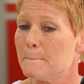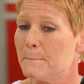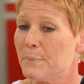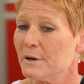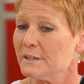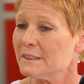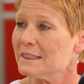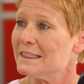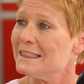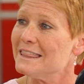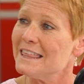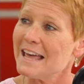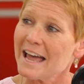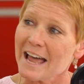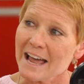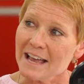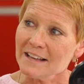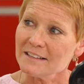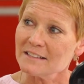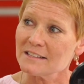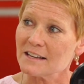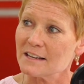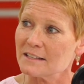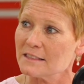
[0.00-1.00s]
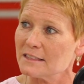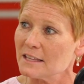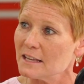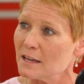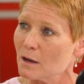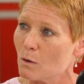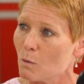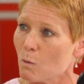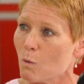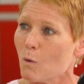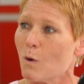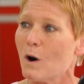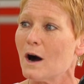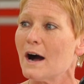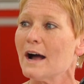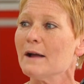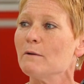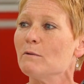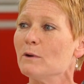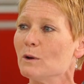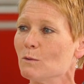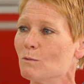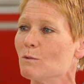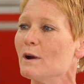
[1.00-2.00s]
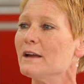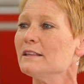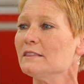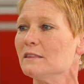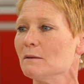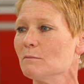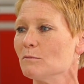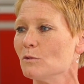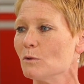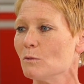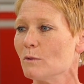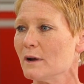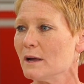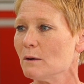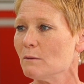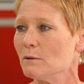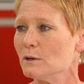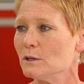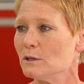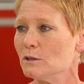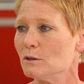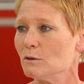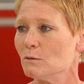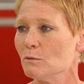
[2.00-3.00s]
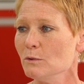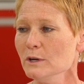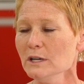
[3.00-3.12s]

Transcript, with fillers: But that's, I think, why we rate them the way we do.